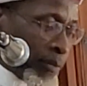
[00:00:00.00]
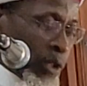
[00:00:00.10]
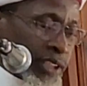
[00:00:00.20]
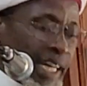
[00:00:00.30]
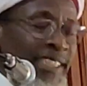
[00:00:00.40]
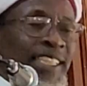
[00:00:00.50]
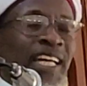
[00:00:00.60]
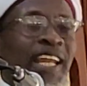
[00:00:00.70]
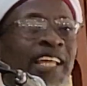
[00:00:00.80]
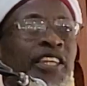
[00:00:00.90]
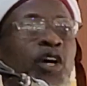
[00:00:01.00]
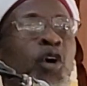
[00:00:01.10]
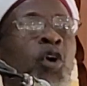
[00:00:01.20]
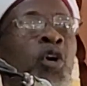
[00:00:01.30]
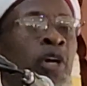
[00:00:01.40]
the Most High screened the
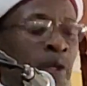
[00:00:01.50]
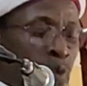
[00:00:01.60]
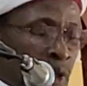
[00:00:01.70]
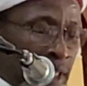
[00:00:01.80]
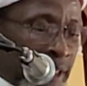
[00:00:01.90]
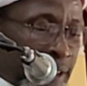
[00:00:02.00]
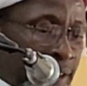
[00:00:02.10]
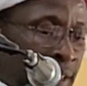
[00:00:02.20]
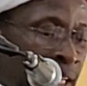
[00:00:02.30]
whole world